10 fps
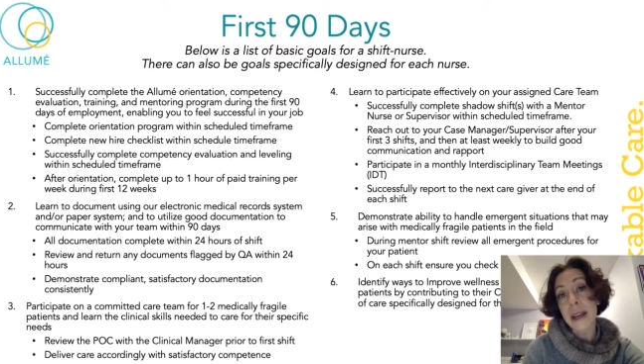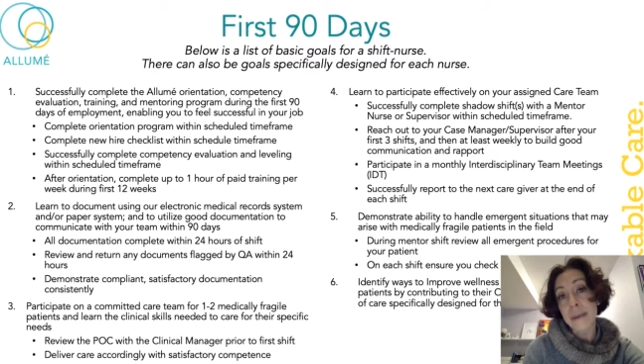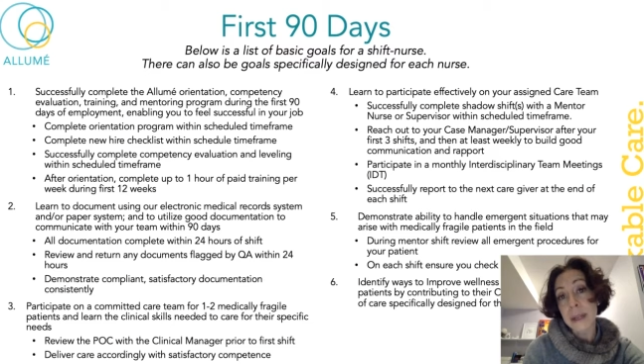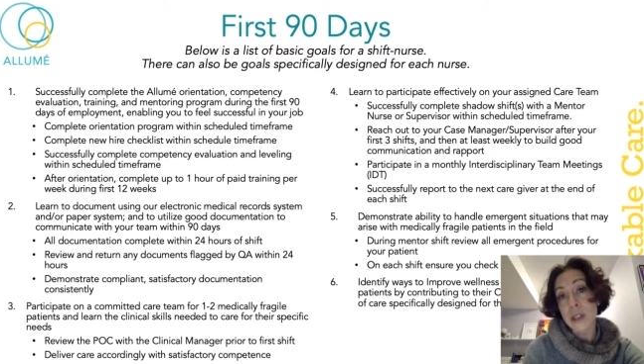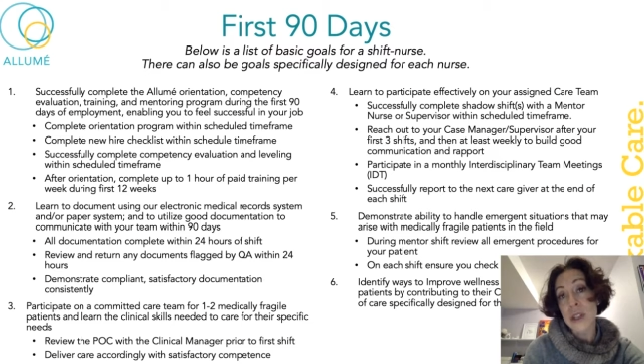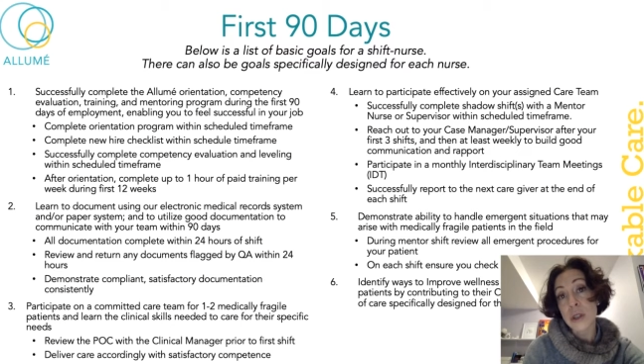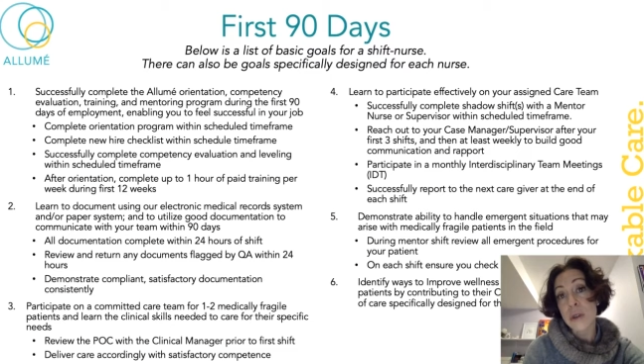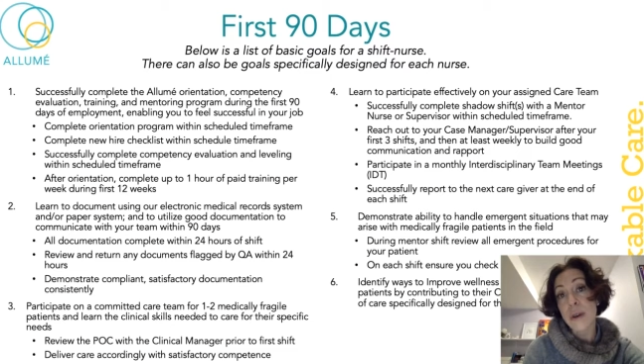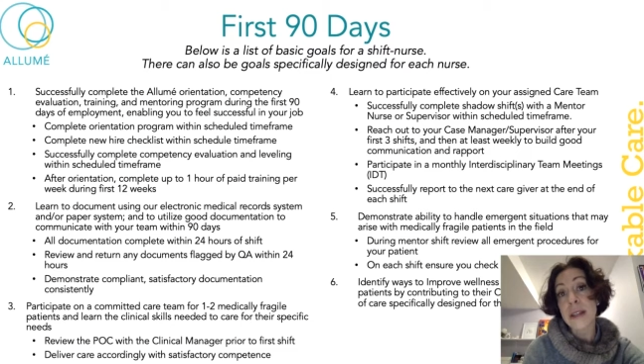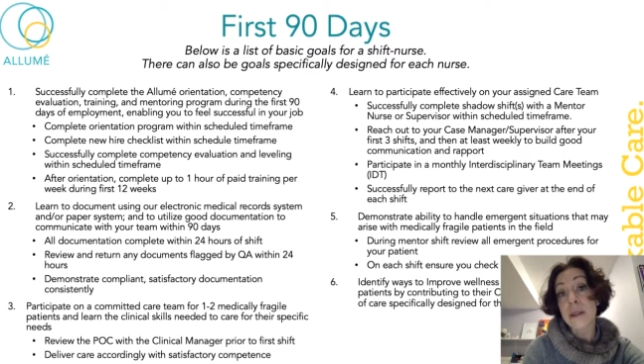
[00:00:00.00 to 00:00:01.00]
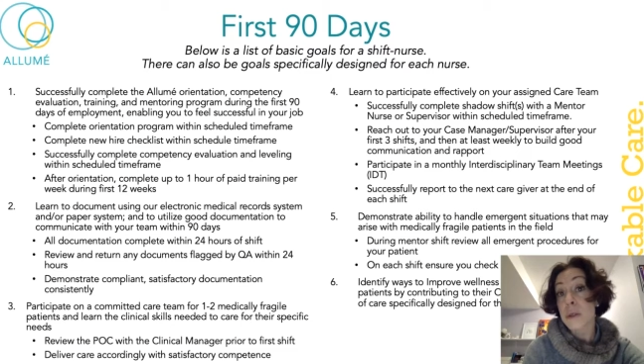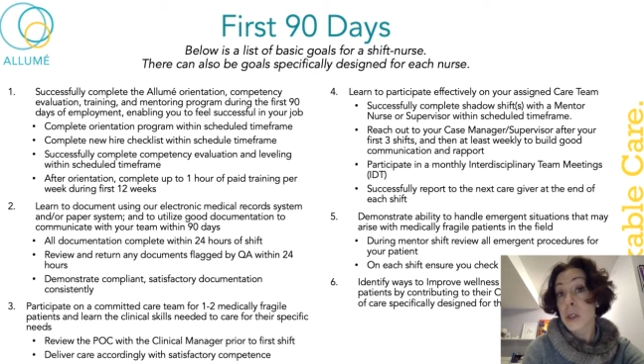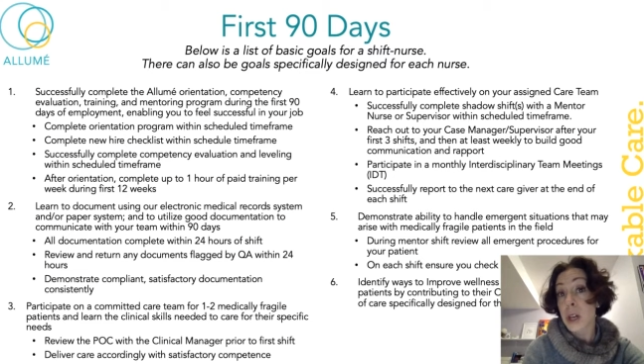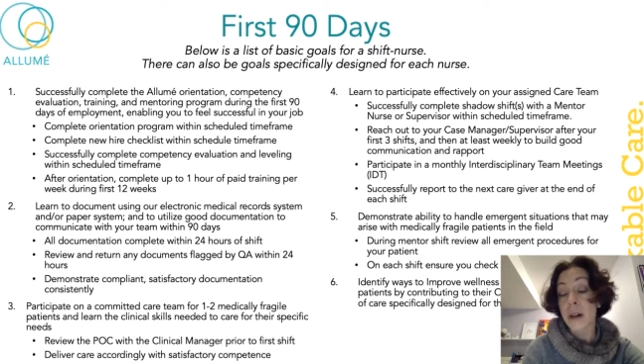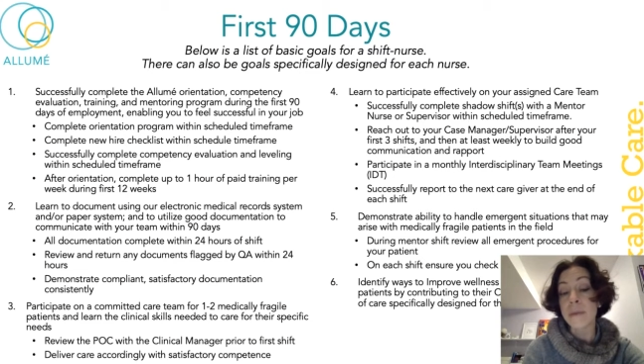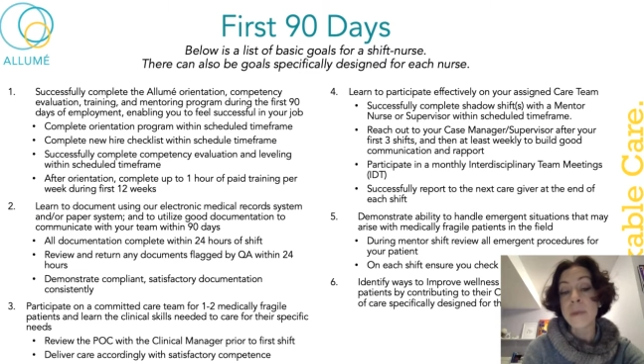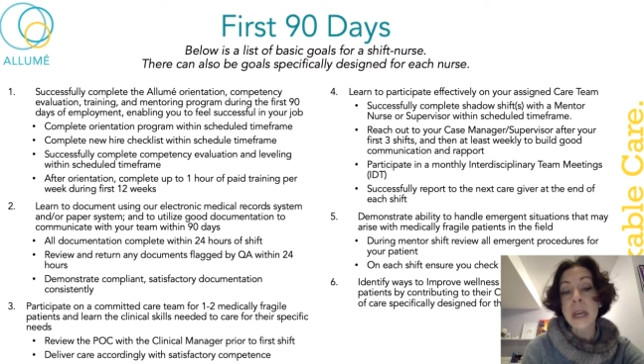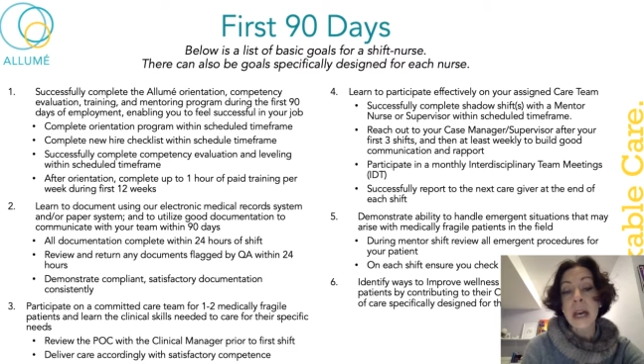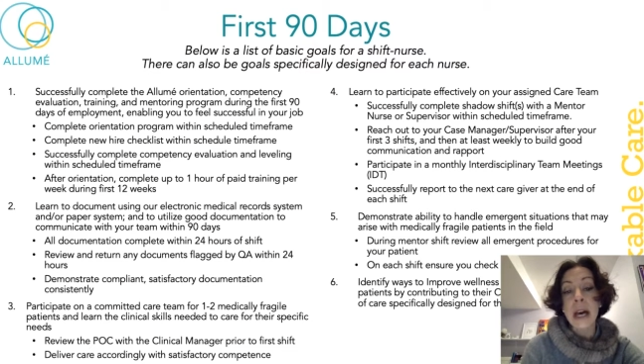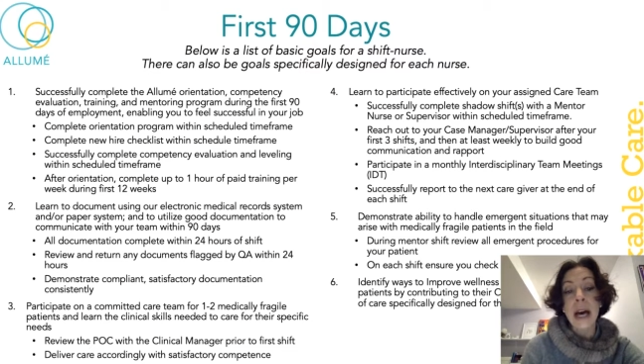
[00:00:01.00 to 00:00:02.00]
recommended to you as a result.
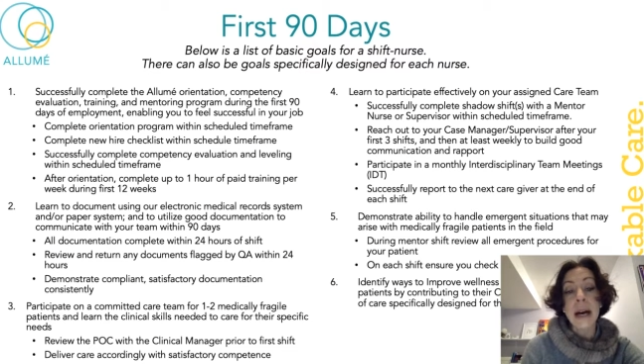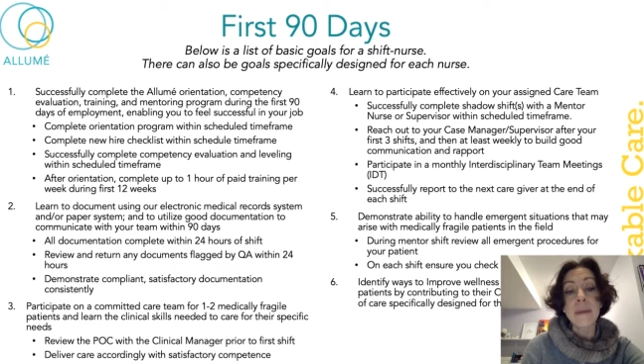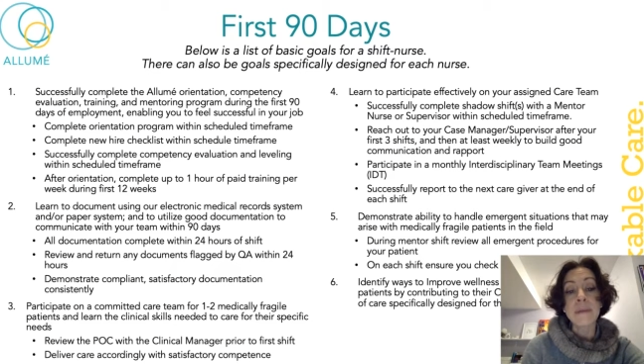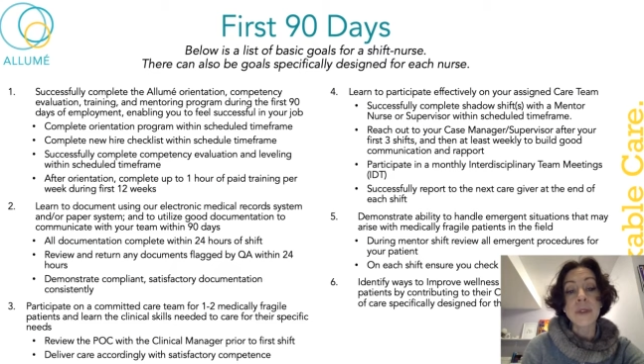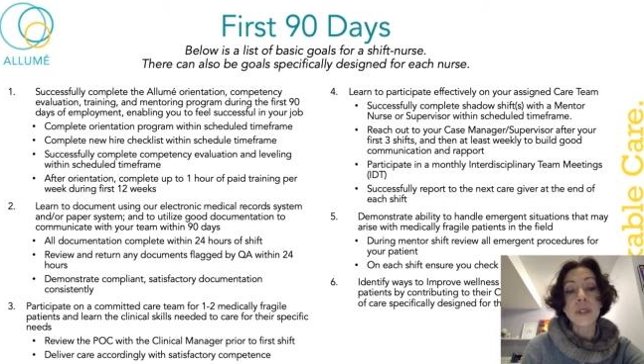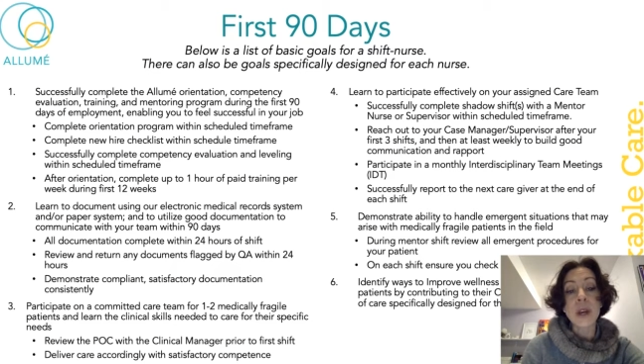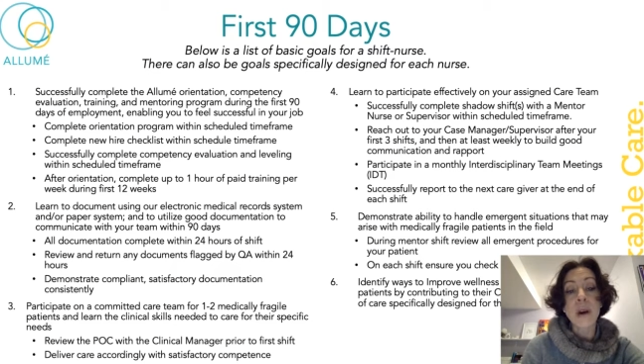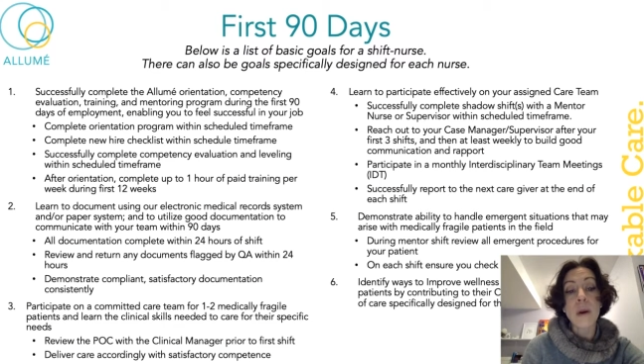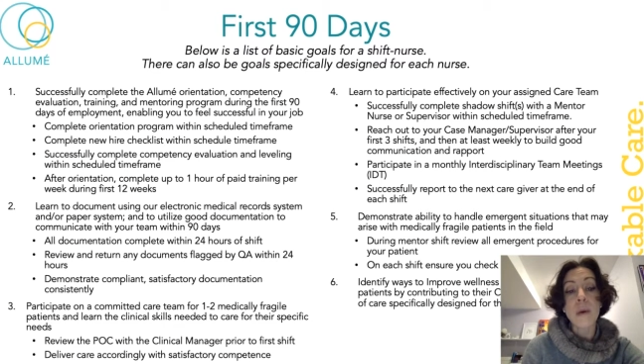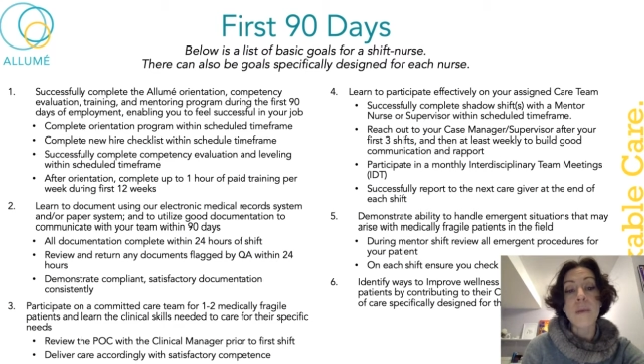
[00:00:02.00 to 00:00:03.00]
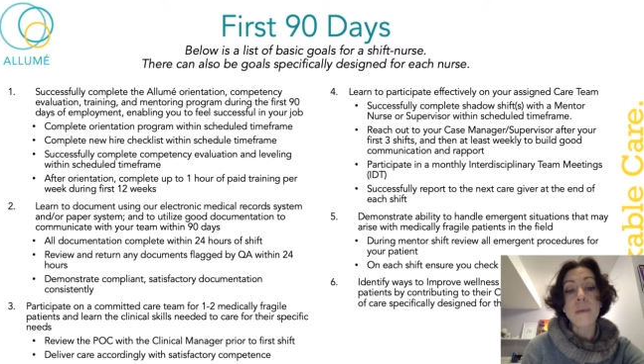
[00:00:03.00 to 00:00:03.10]
So